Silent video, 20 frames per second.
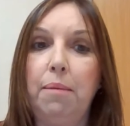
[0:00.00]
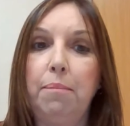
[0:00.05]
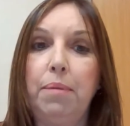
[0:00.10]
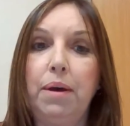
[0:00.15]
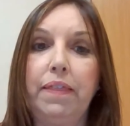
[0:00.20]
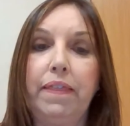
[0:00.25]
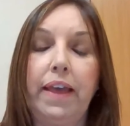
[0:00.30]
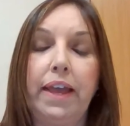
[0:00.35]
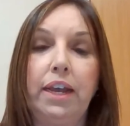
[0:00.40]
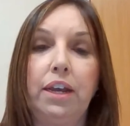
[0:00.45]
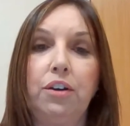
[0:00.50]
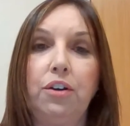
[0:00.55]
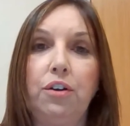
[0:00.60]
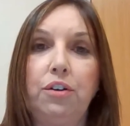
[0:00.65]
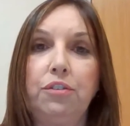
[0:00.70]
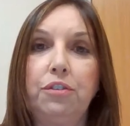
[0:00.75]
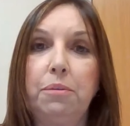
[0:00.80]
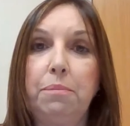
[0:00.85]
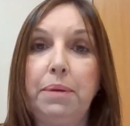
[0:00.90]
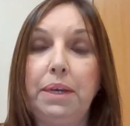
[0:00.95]
but they could
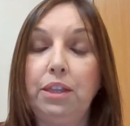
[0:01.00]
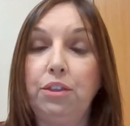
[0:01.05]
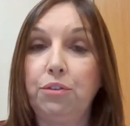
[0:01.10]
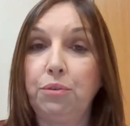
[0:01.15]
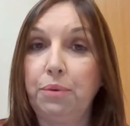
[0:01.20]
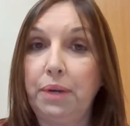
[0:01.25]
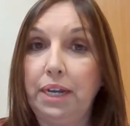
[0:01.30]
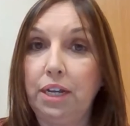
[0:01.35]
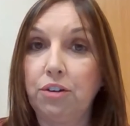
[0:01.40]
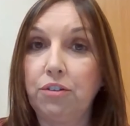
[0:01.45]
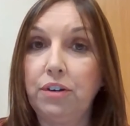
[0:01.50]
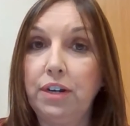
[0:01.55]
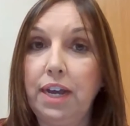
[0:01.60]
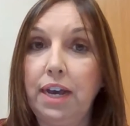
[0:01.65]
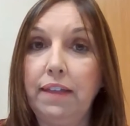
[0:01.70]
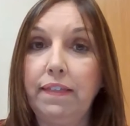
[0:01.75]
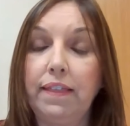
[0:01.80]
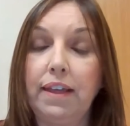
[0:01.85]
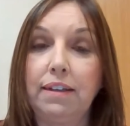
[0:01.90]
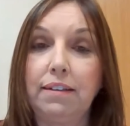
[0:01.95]
also be through
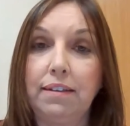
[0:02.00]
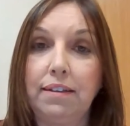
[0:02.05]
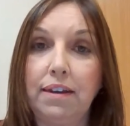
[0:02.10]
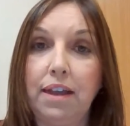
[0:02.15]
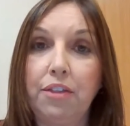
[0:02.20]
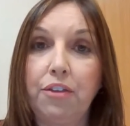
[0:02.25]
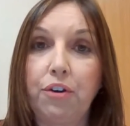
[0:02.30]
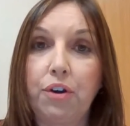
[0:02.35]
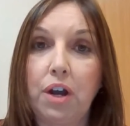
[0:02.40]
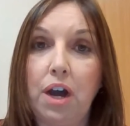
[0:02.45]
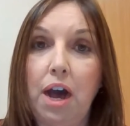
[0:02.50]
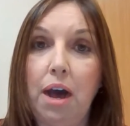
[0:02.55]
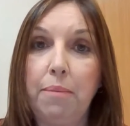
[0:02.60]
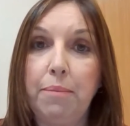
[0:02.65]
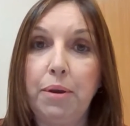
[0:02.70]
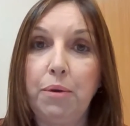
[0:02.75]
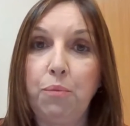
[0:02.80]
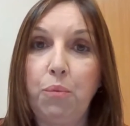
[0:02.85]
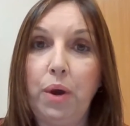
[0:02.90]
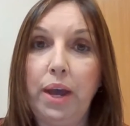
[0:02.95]
internet. That's another
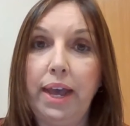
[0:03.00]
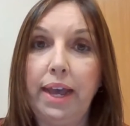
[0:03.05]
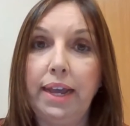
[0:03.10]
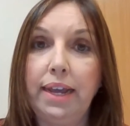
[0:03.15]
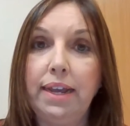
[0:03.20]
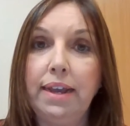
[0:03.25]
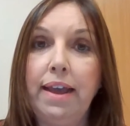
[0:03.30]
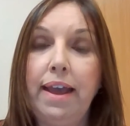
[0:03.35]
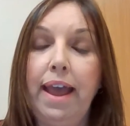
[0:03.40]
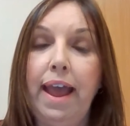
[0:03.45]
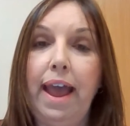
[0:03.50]
common way.